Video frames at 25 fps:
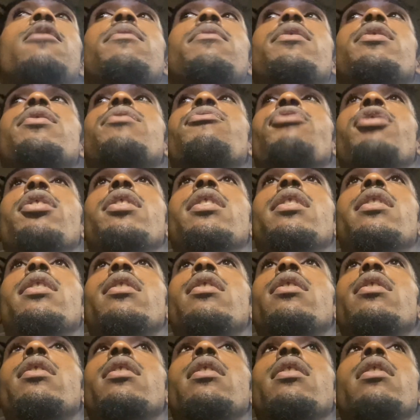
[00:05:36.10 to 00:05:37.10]
but it's raining,
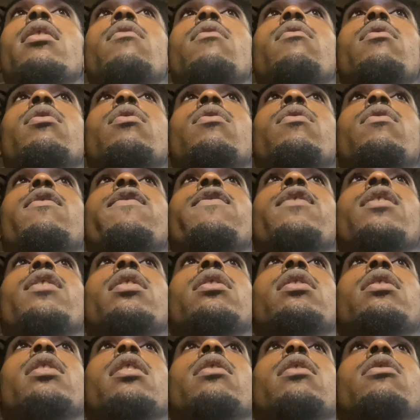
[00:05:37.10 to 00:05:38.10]
cuz. I don't wanna hold the
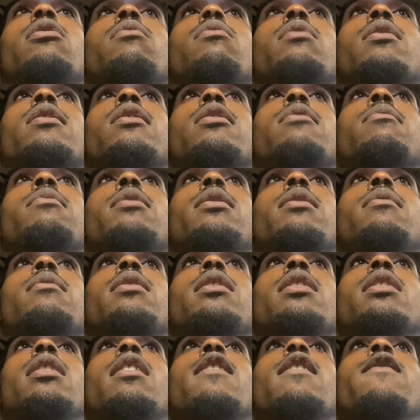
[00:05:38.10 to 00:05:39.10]
fucking line up, cuz. But,
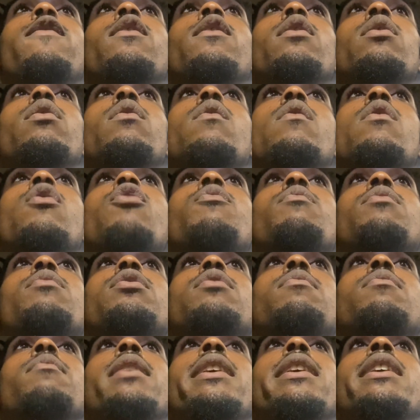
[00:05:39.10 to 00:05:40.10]
nigga, I'm finna go home and
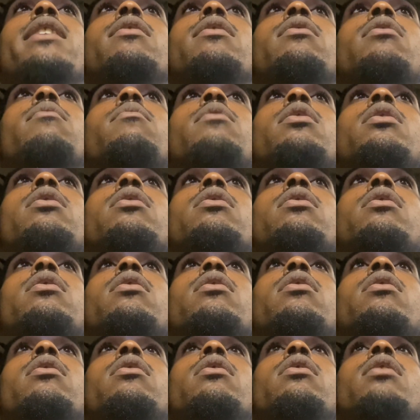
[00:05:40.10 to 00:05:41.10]
smash some of this shit,
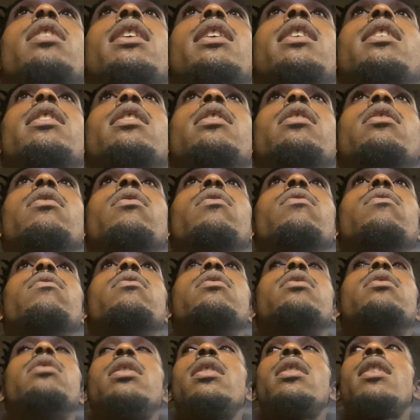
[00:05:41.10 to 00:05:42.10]
cuz. I ain't even gonna
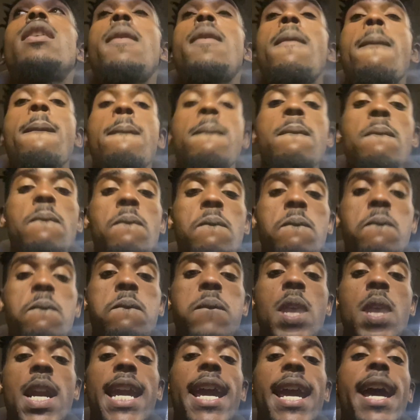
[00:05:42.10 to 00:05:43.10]
sit here.
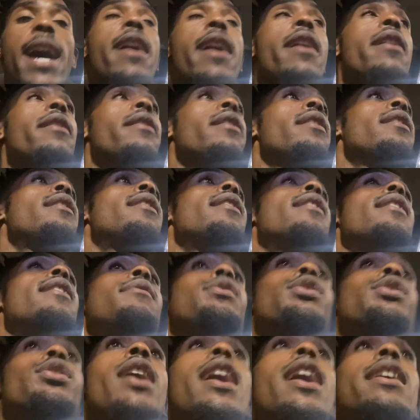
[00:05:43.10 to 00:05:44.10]
Cap,
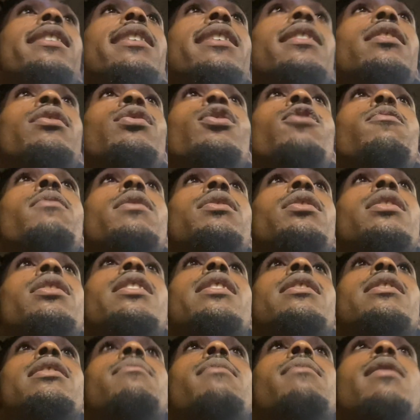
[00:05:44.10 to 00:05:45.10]
try not to too much
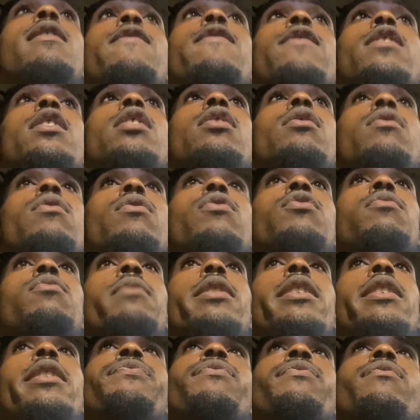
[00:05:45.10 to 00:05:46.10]
cuss in my videos,
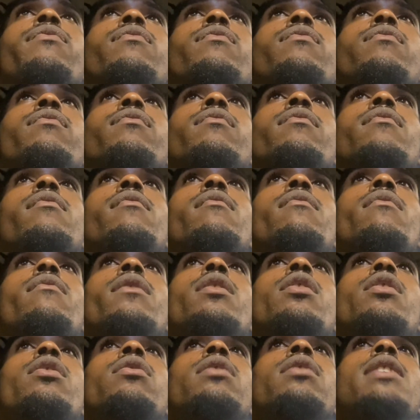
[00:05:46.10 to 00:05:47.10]
man.
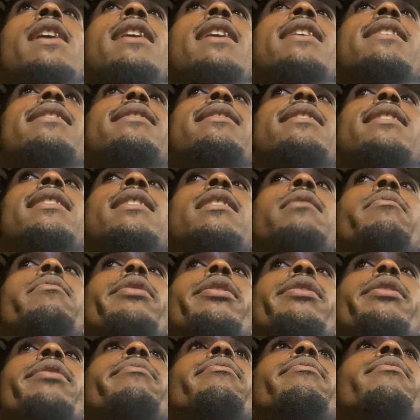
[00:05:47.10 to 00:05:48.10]
You know, like I said,
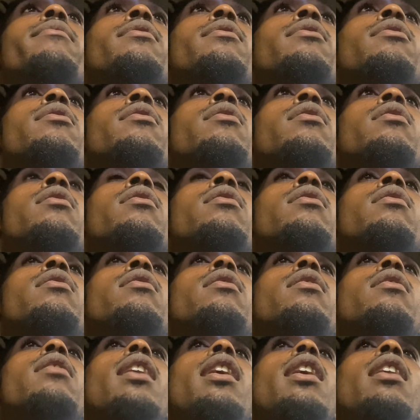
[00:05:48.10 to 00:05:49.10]
bro,
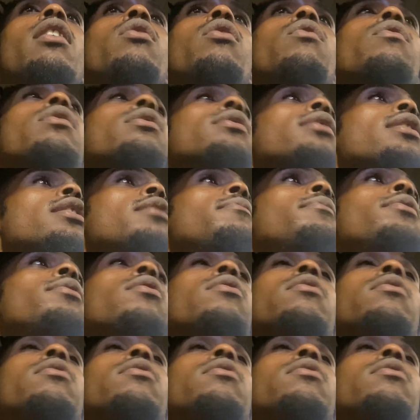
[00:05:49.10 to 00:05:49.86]
I always try to be on